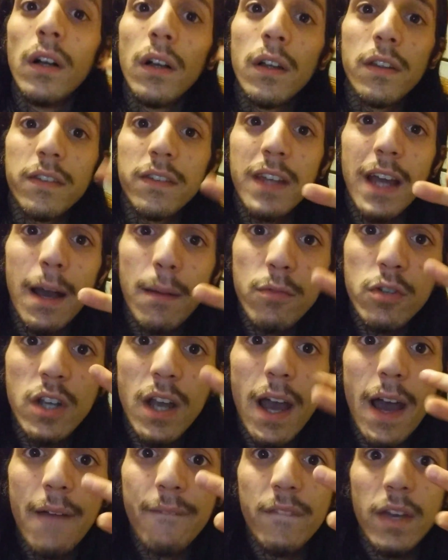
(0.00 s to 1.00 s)

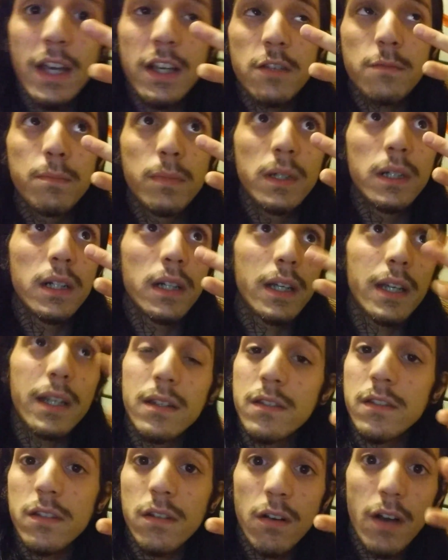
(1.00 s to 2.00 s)
Snapchat, Facebook,
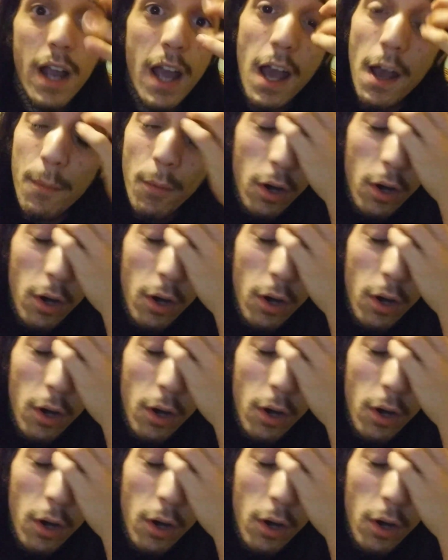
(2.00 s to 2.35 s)
Instagram,